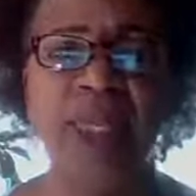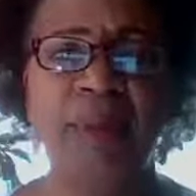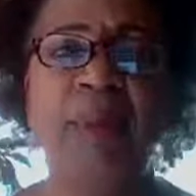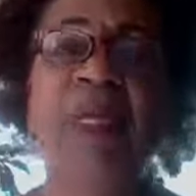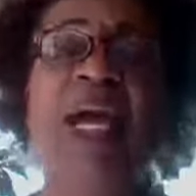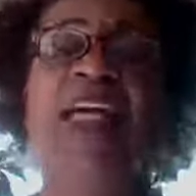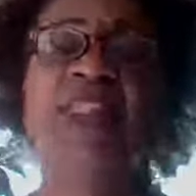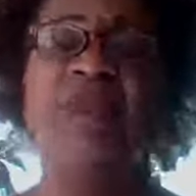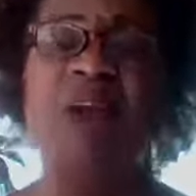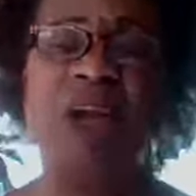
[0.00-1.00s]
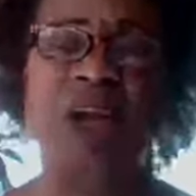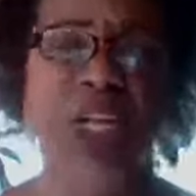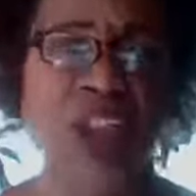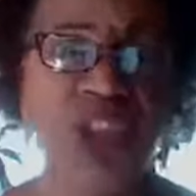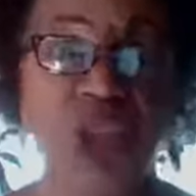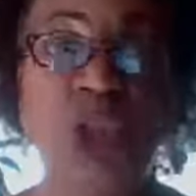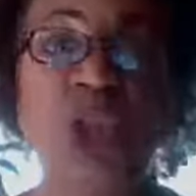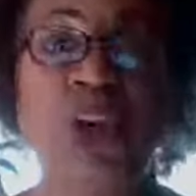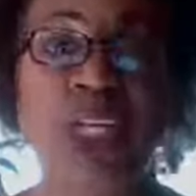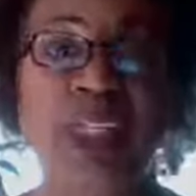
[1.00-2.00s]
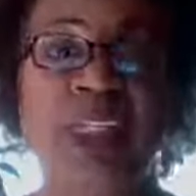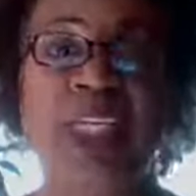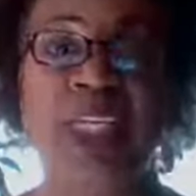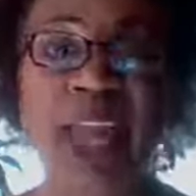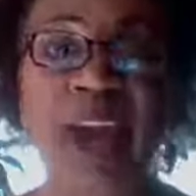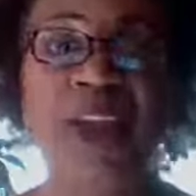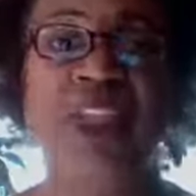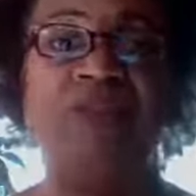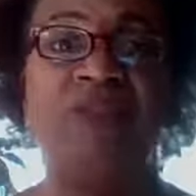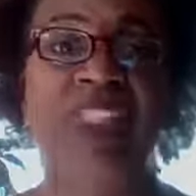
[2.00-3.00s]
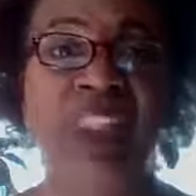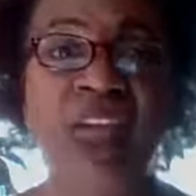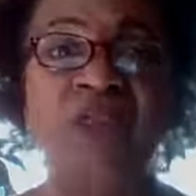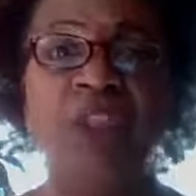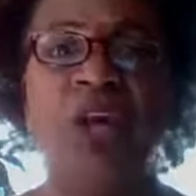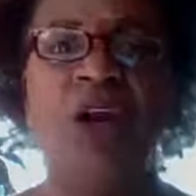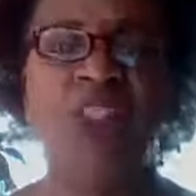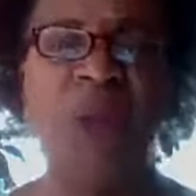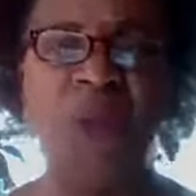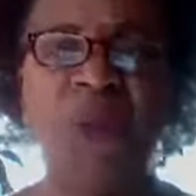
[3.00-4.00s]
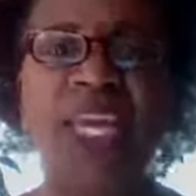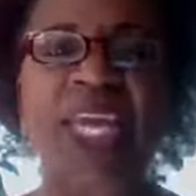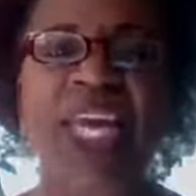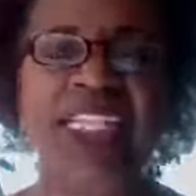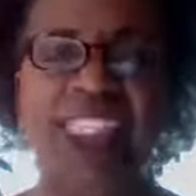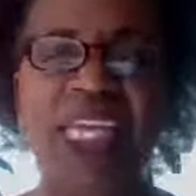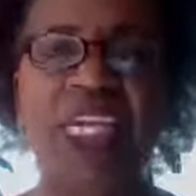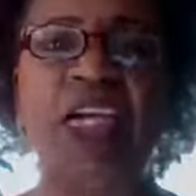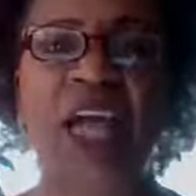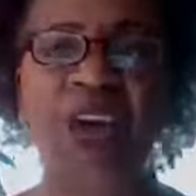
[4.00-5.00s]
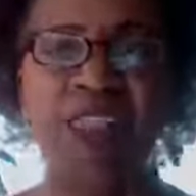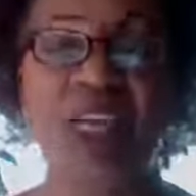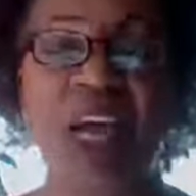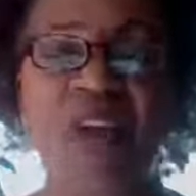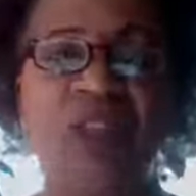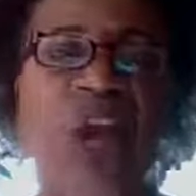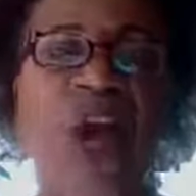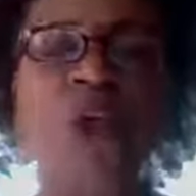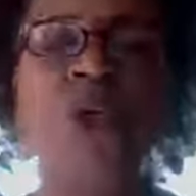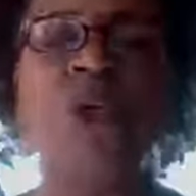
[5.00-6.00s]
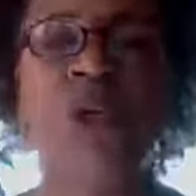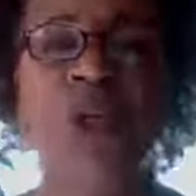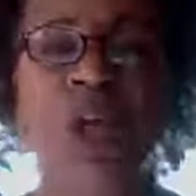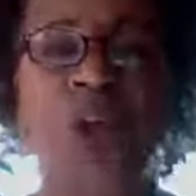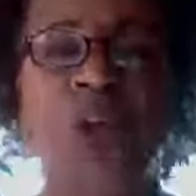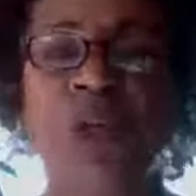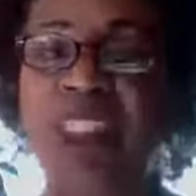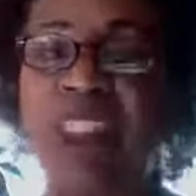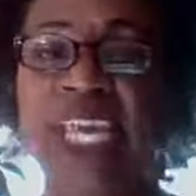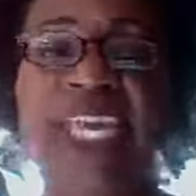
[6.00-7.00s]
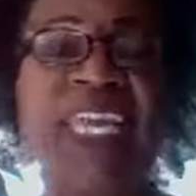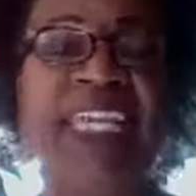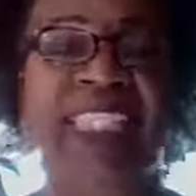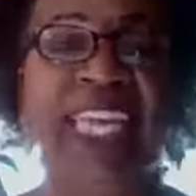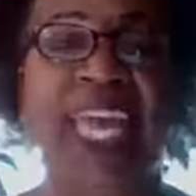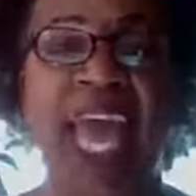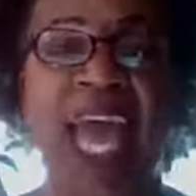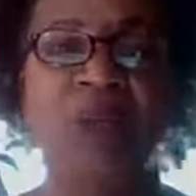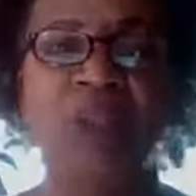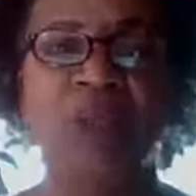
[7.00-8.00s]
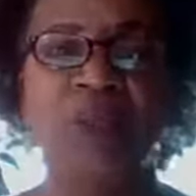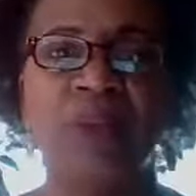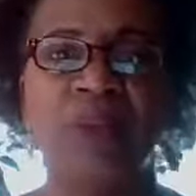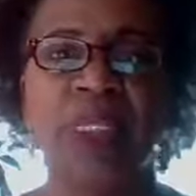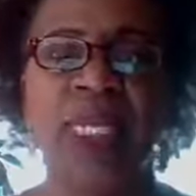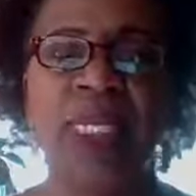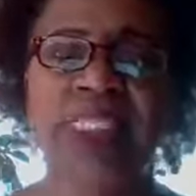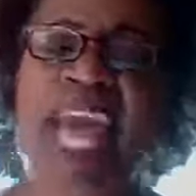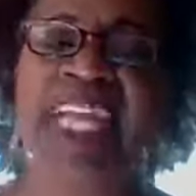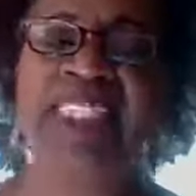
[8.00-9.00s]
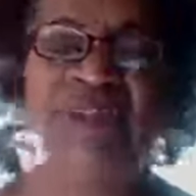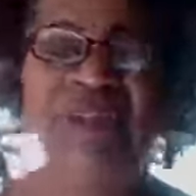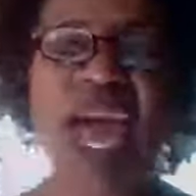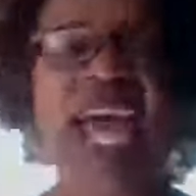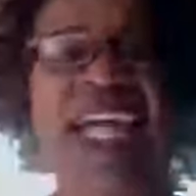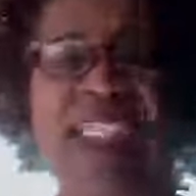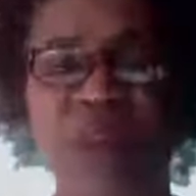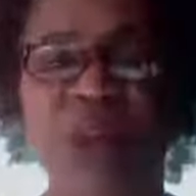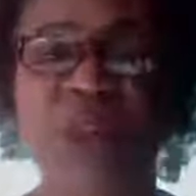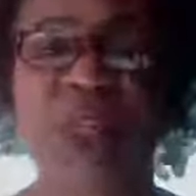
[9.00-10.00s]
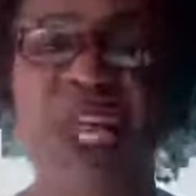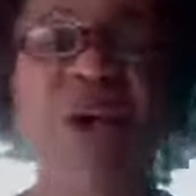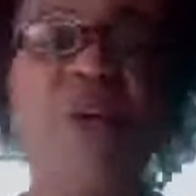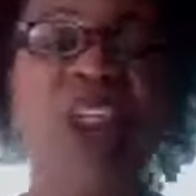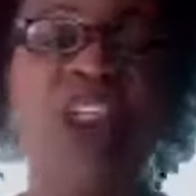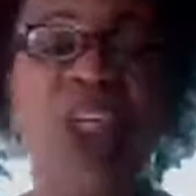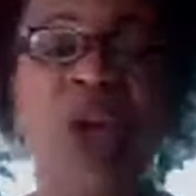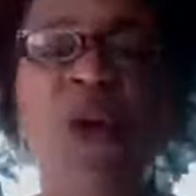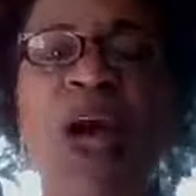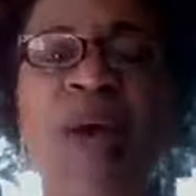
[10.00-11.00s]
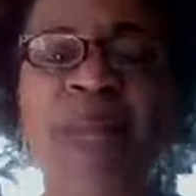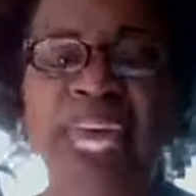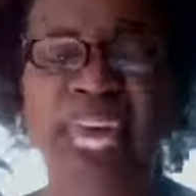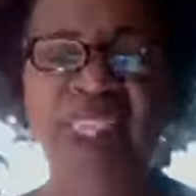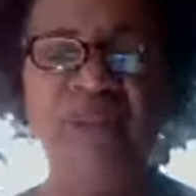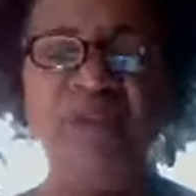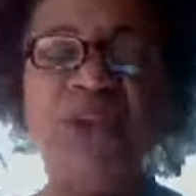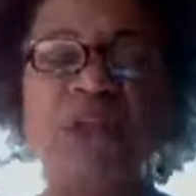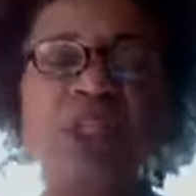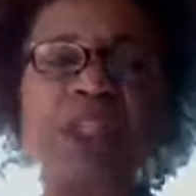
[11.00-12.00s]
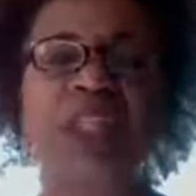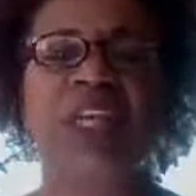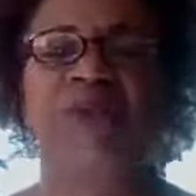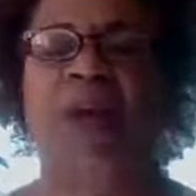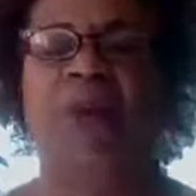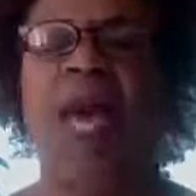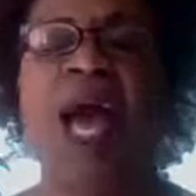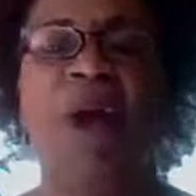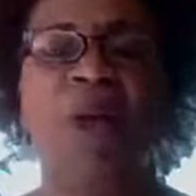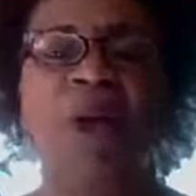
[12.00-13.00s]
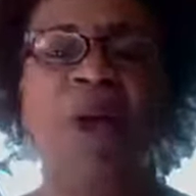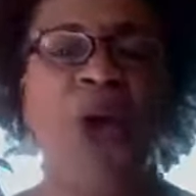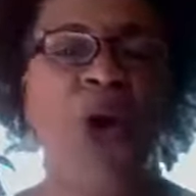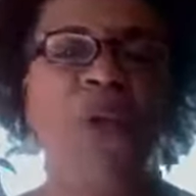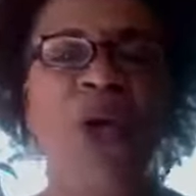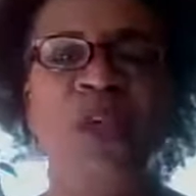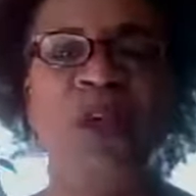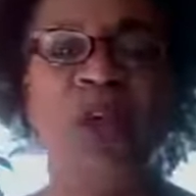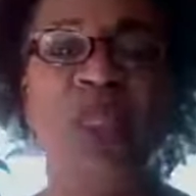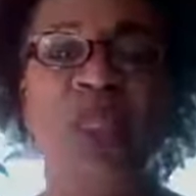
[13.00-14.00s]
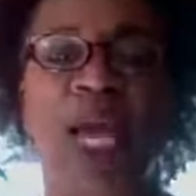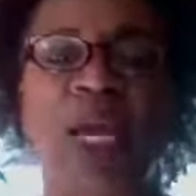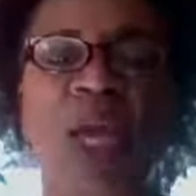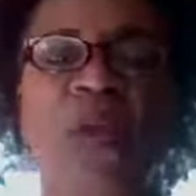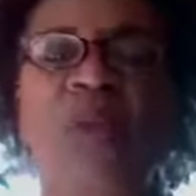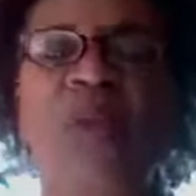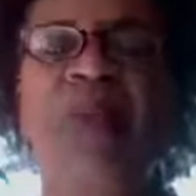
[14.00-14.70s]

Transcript: But because of our stories, the narratives, the self-talk that we tell ourselves over and over, day in and day out, that defines whether or not we show up in the fullness of our power or whether or not we